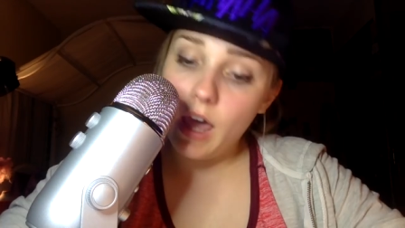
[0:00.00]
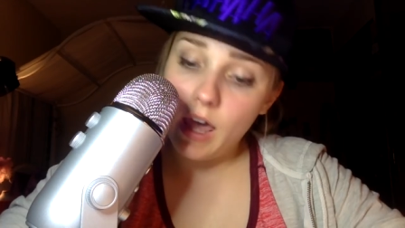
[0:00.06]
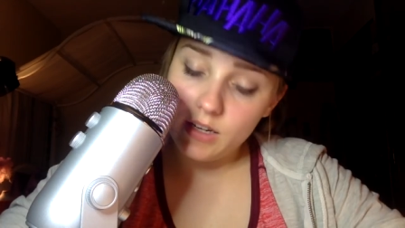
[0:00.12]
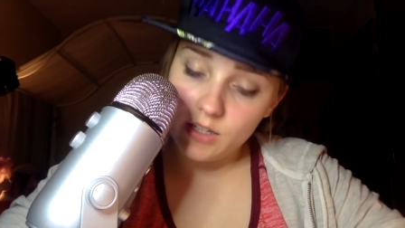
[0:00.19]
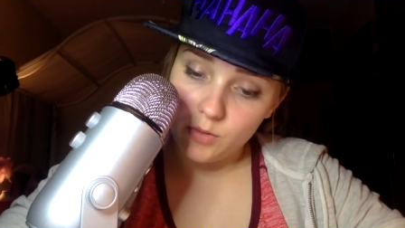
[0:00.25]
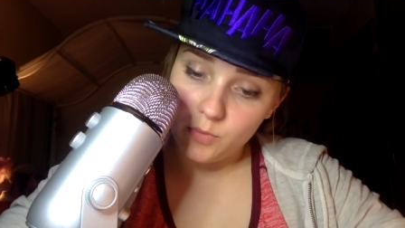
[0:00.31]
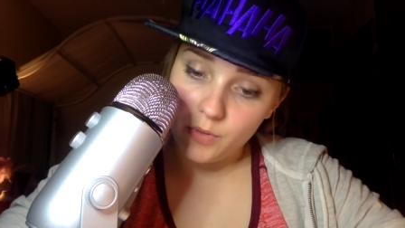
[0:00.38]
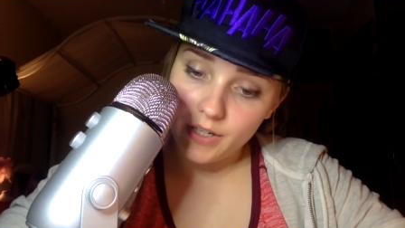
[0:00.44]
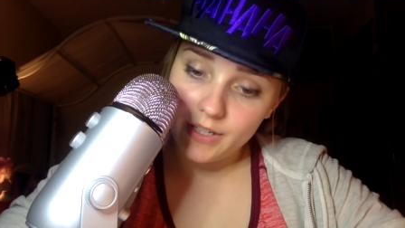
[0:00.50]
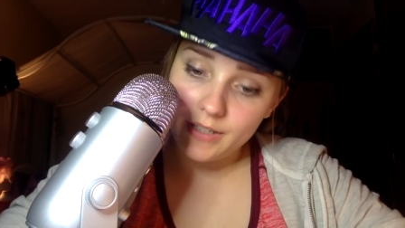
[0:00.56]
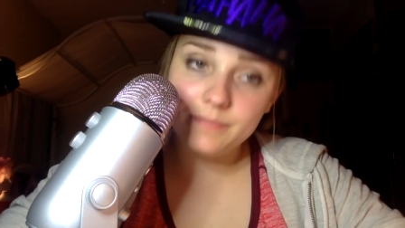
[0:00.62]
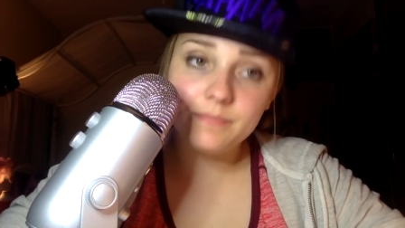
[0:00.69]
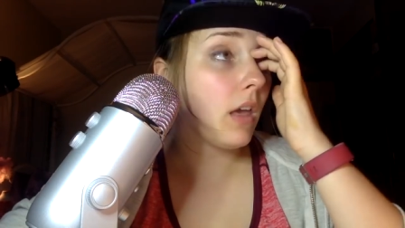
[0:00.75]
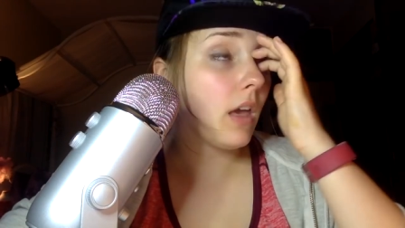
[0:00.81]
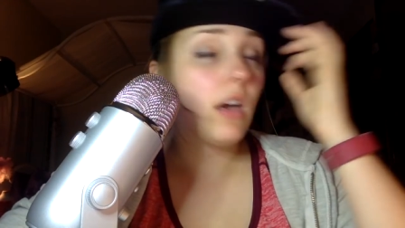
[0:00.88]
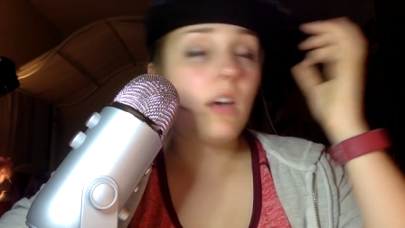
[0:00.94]

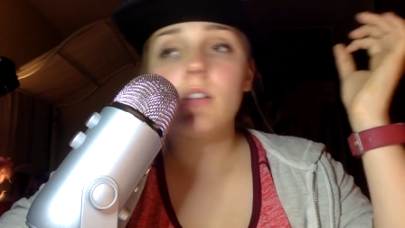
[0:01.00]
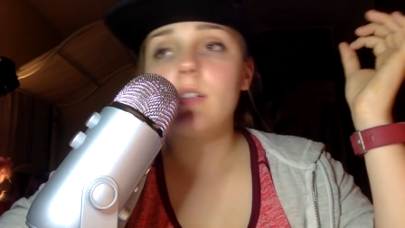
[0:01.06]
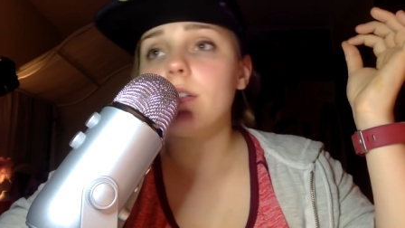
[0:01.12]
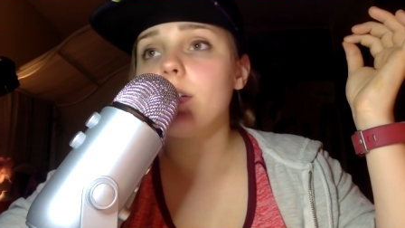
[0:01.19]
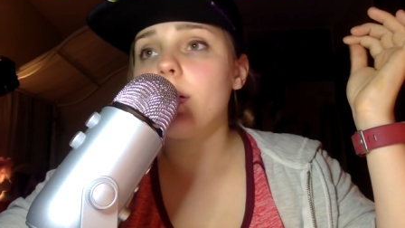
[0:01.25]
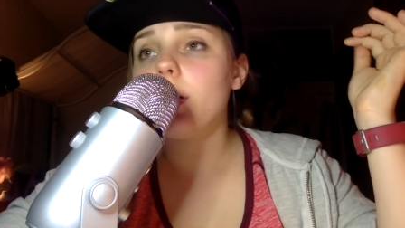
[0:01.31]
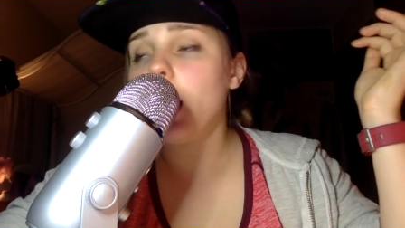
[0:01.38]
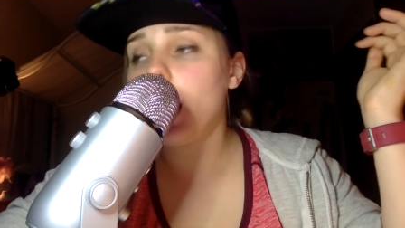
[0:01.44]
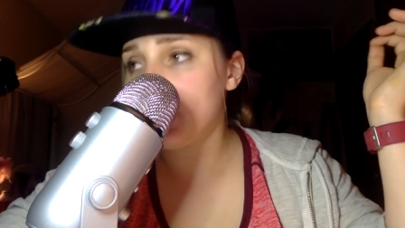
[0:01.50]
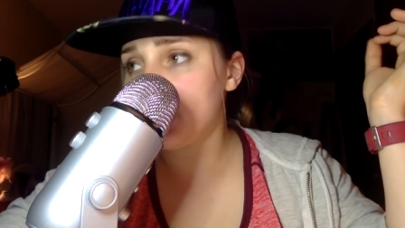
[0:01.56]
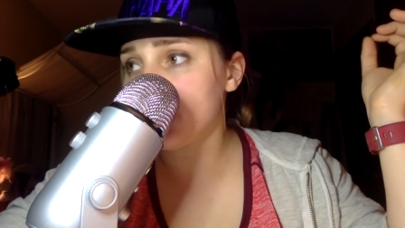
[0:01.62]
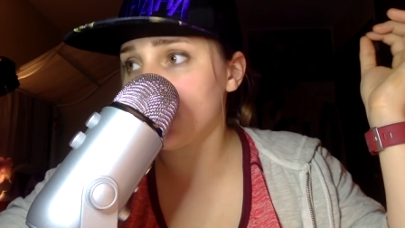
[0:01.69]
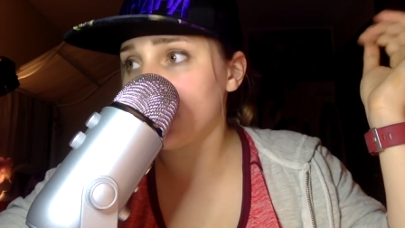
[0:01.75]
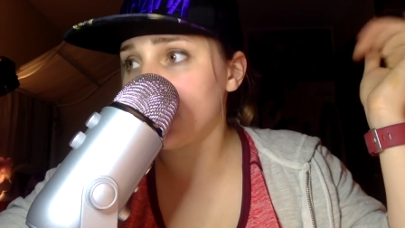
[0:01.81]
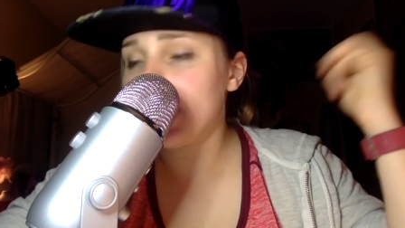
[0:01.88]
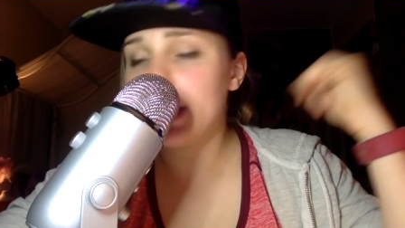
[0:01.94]
Anyway, I'm
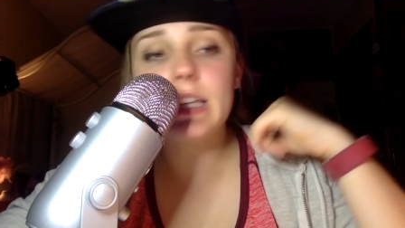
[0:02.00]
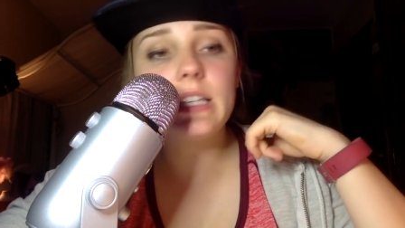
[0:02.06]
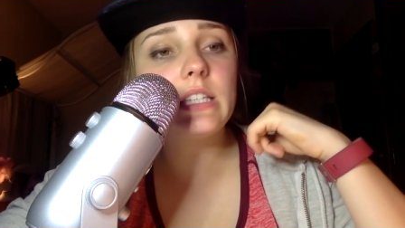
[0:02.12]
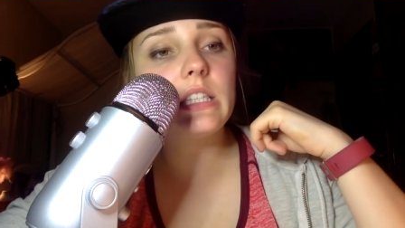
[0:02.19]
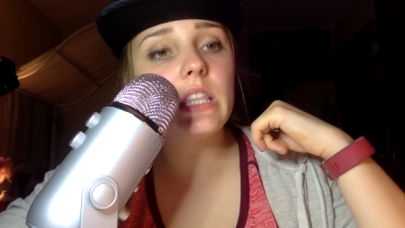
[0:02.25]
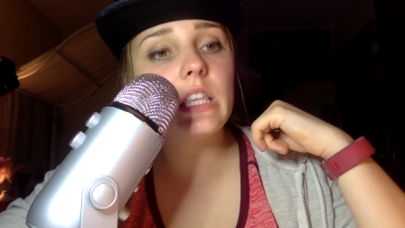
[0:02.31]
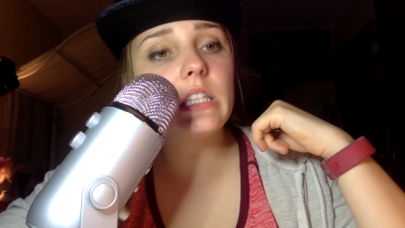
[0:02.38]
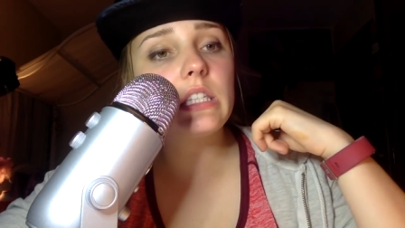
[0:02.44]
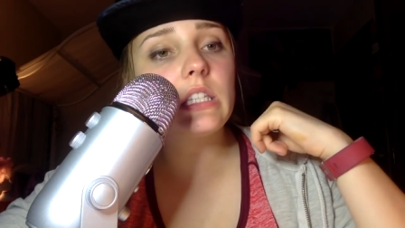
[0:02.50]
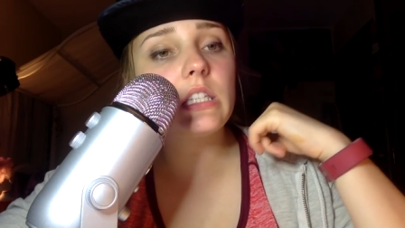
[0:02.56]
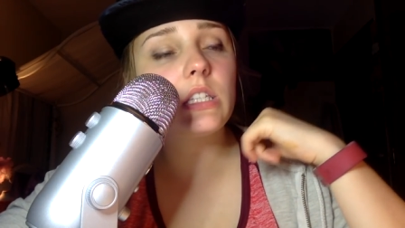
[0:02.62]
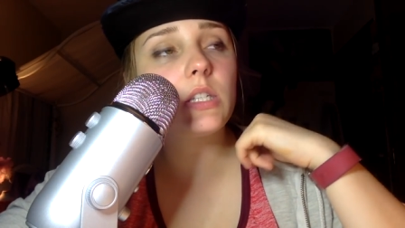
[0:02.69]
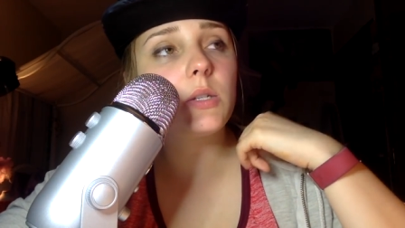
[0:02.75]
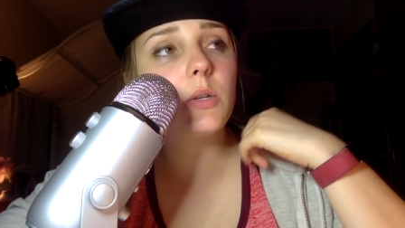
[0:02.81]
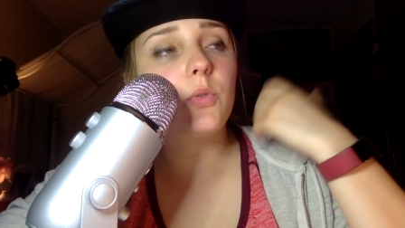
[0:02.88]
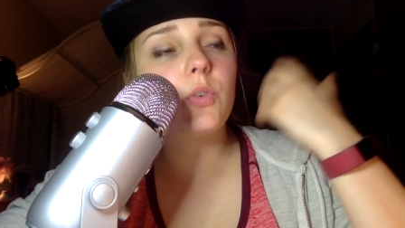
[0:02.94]
sorry, is
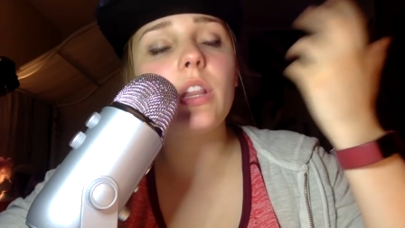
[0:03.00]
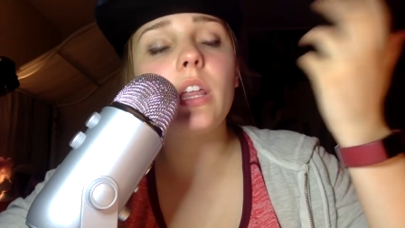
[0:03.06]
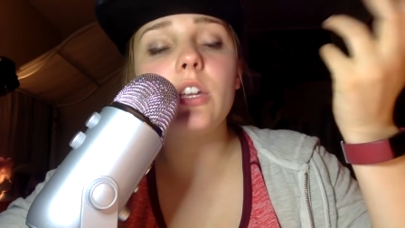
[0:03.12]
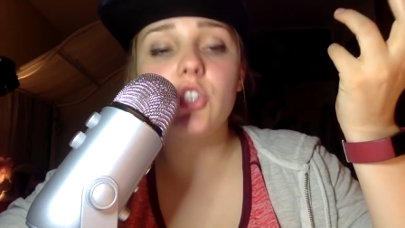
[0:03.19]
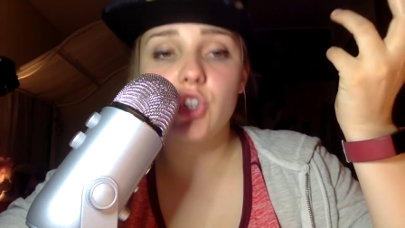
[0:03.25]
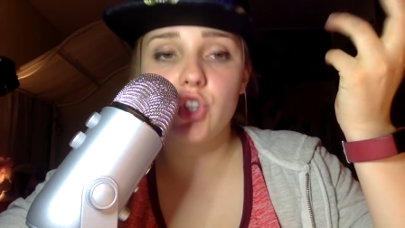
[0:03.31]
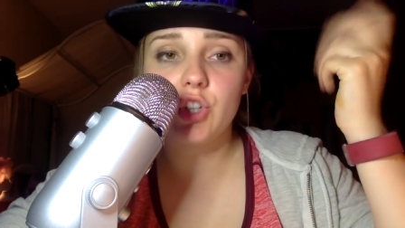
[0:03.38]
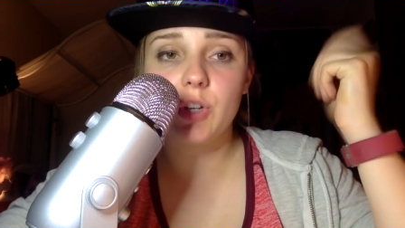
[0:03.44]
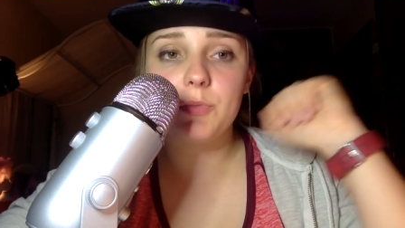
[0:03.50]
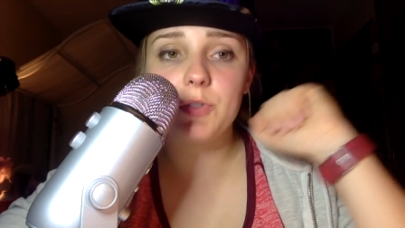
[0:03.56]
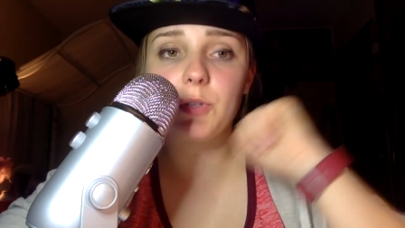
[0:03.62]
this relationship